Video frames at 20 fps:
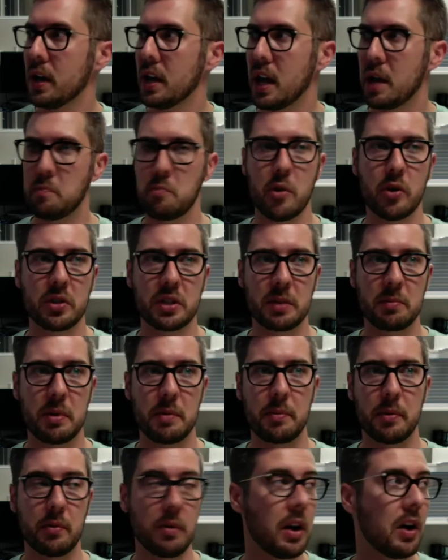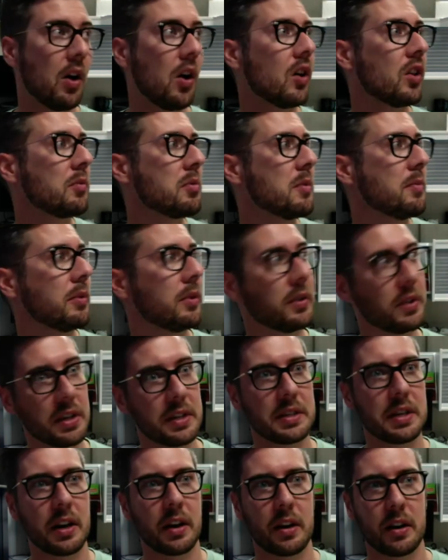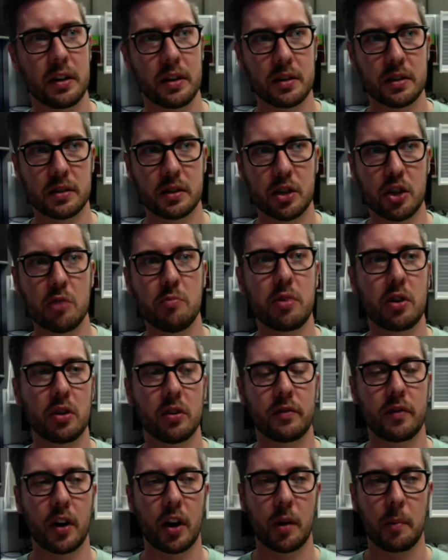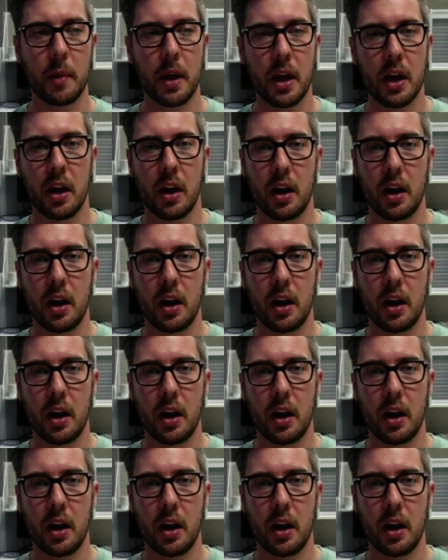and most of the people, well, all the people in this area, this cubicle farm,